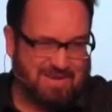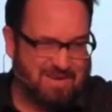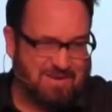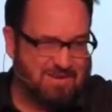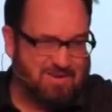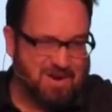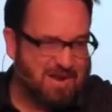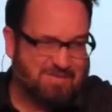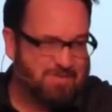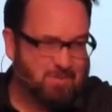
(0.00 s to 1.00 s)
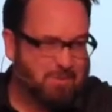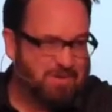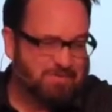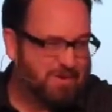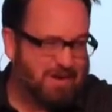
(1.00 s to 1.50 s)
Then you're not even
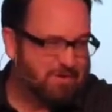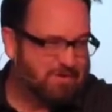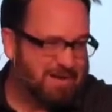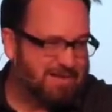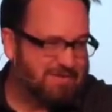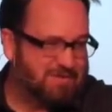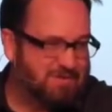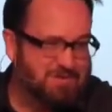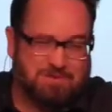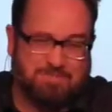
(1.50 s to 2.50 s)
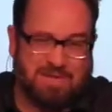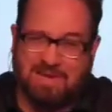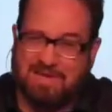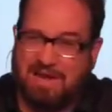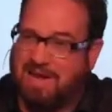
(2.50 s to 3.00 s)
wanting to follow Christ. You're just
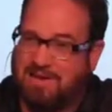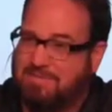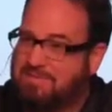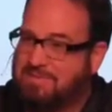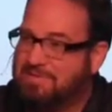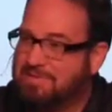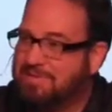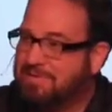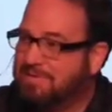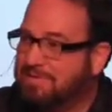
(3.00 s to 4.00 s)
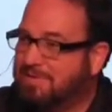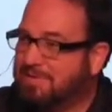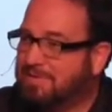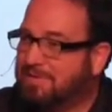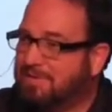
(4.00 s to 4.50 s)
playing games. That's right.
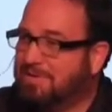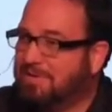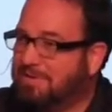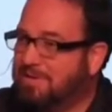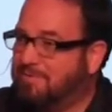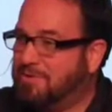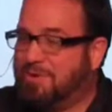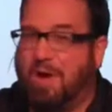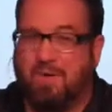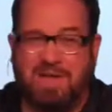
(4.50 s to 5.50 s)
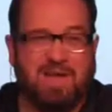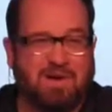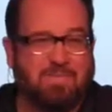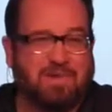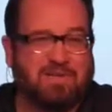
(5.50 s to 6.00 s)
And if you go
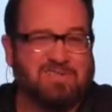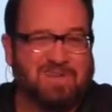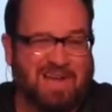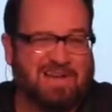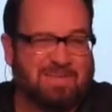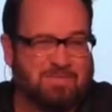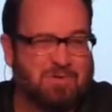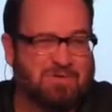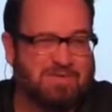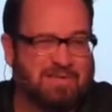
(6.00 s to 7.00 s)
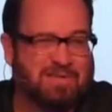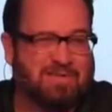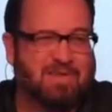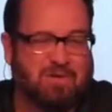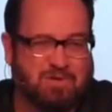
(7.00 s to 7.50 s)
here because you like the
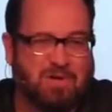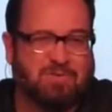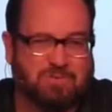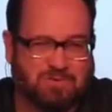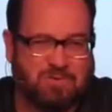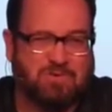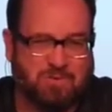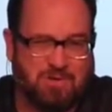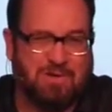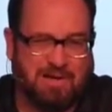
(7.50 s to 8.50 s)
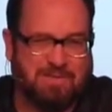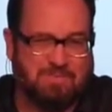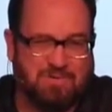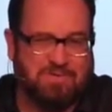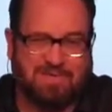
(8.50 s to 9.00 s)
music, then you go to a church where you like the
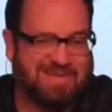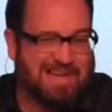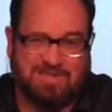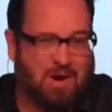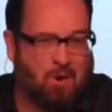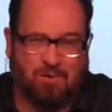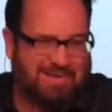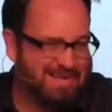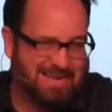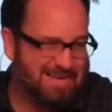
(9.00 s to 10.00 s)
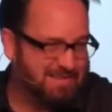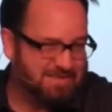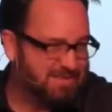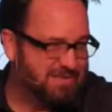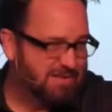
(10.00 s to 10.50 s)
music. That's all it
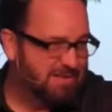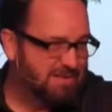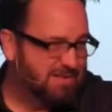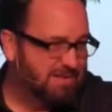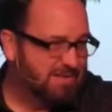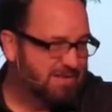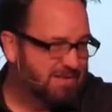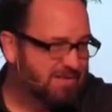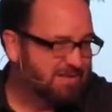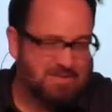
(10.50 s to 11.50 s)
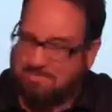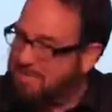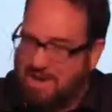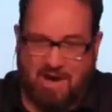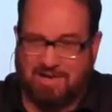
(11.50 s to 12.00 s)
is. Let's just
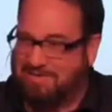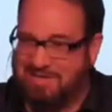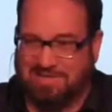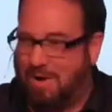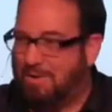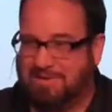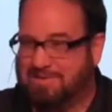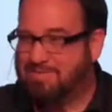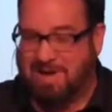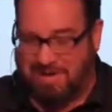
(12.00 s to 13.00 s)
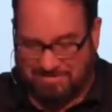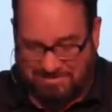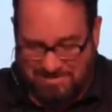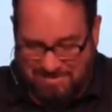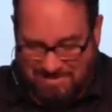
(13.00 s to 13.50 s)
be honest. That's all it's
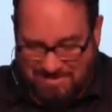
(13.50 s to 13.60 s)
about.